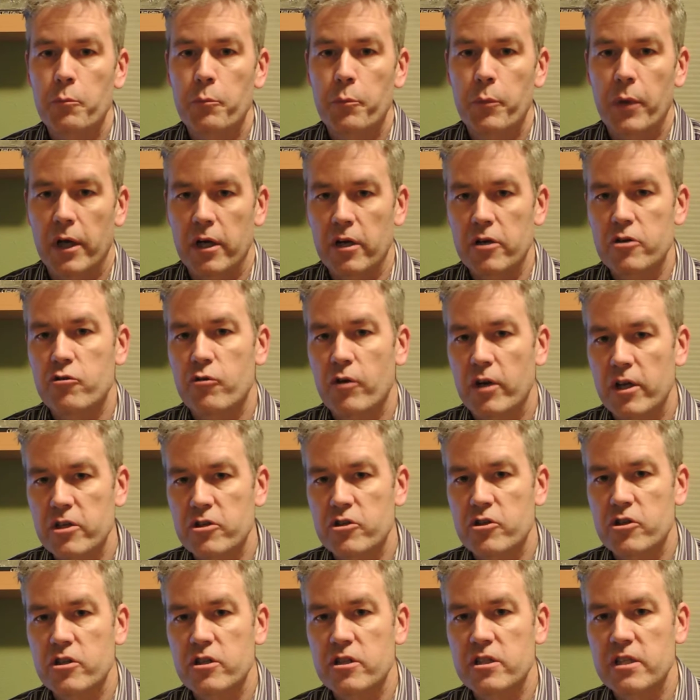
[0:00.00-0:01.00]

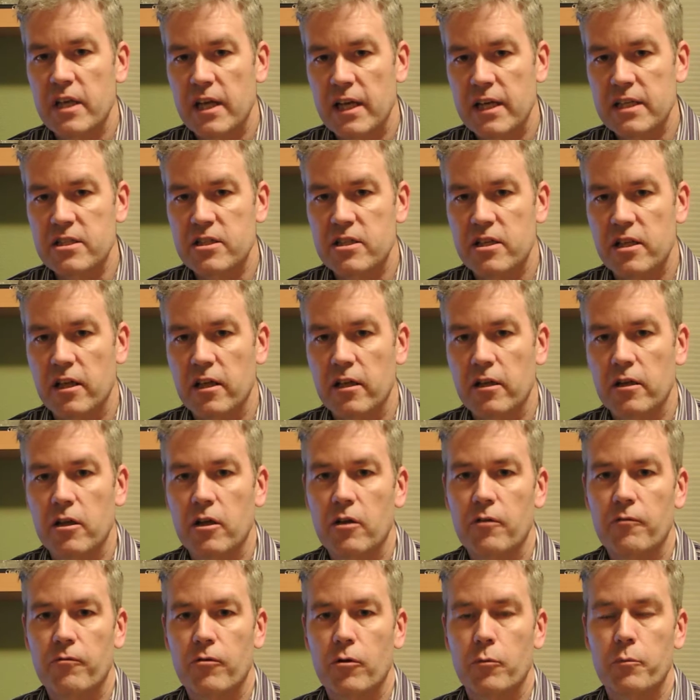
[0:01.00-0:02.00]
Penetration testing
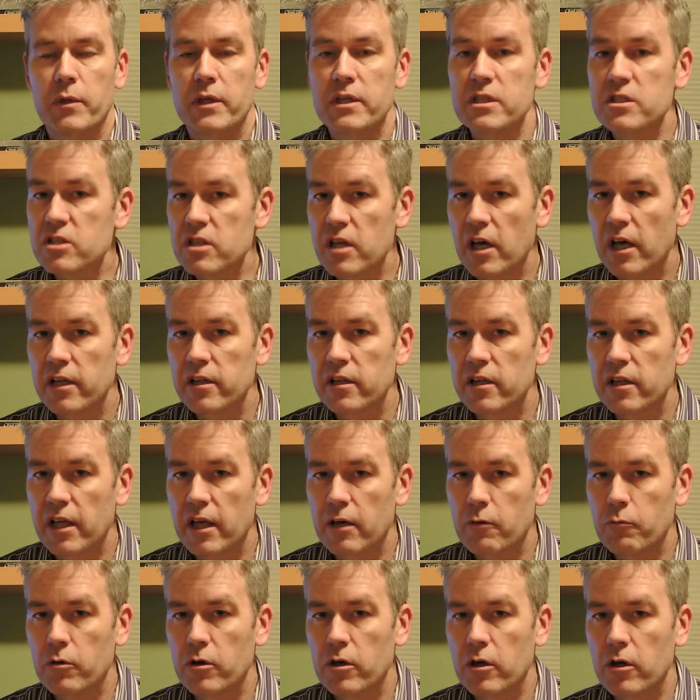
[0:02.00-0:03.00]
from inside the
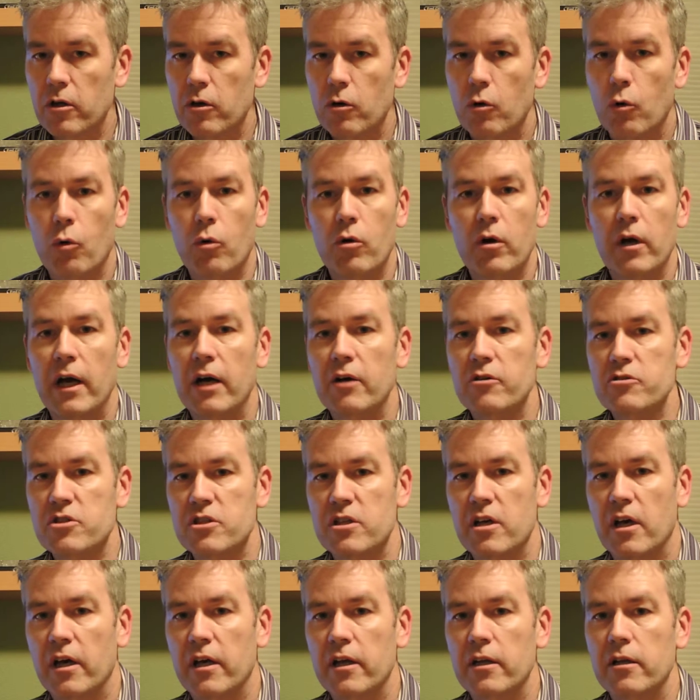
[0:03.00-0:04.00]
network or
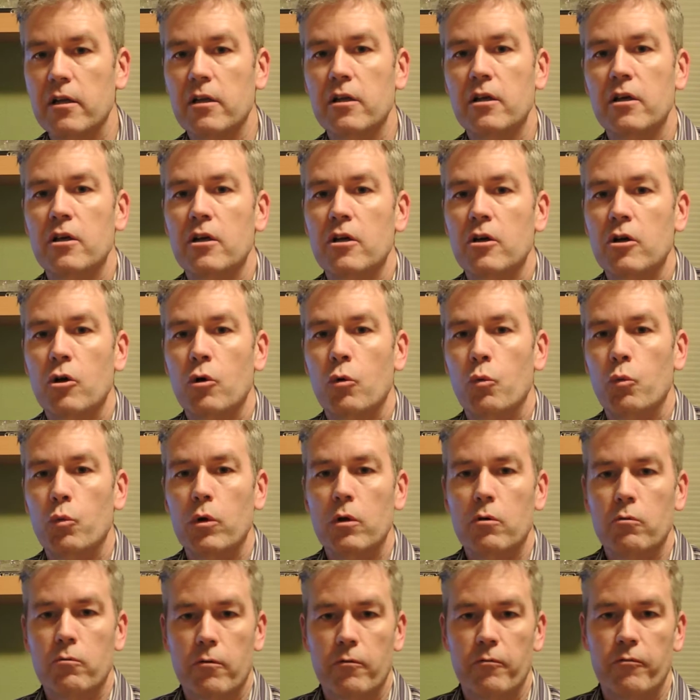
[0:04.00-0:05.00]
outside
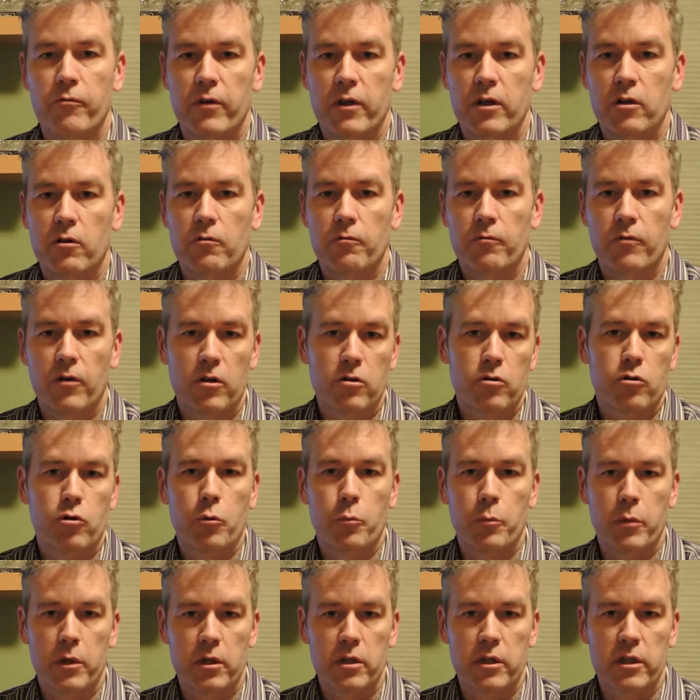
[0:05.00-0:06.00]
will reveal
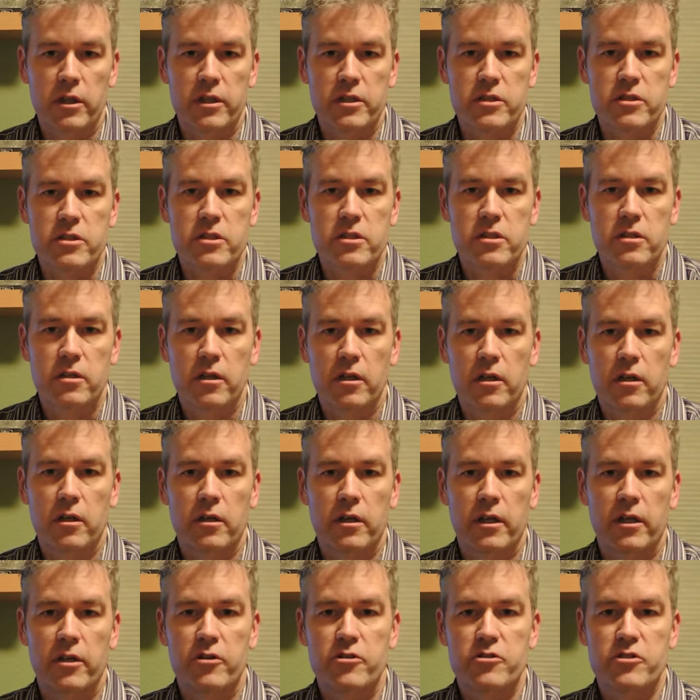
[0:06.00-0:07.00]
vulnerabilities
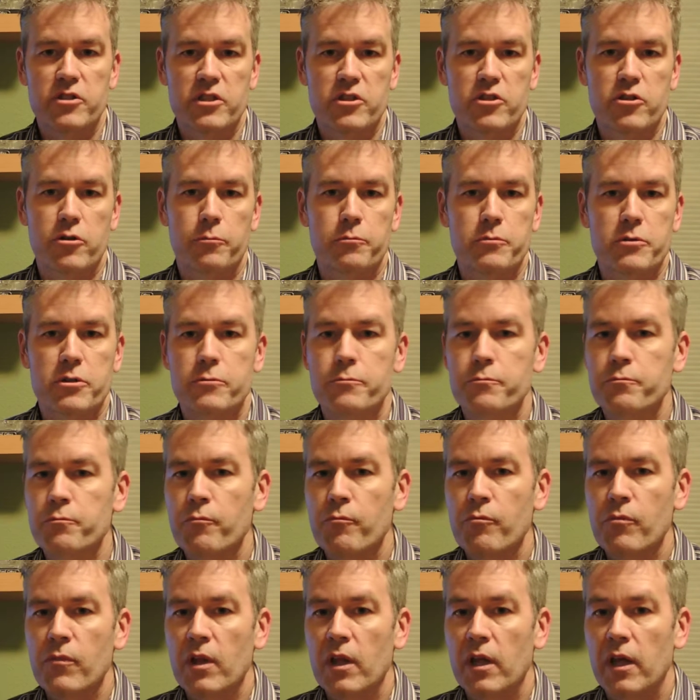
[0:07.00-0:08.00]
in your systems.
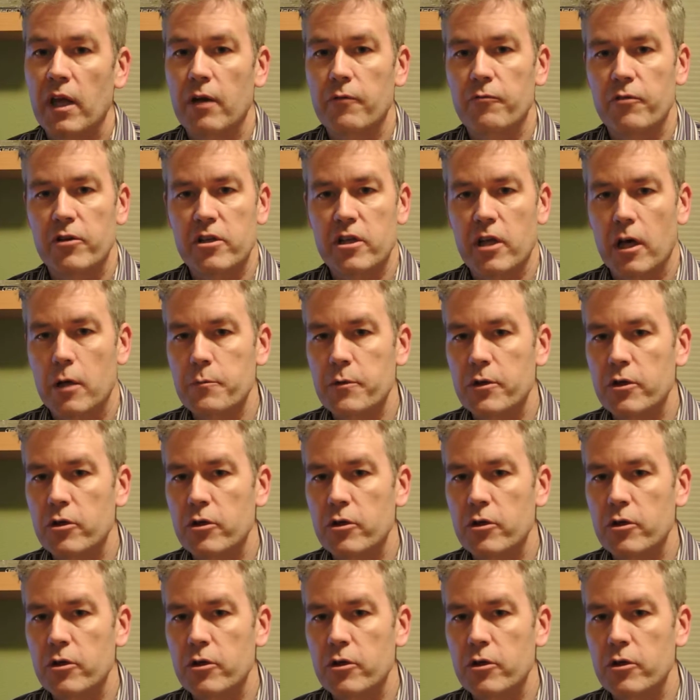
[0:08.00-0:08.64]
Every time you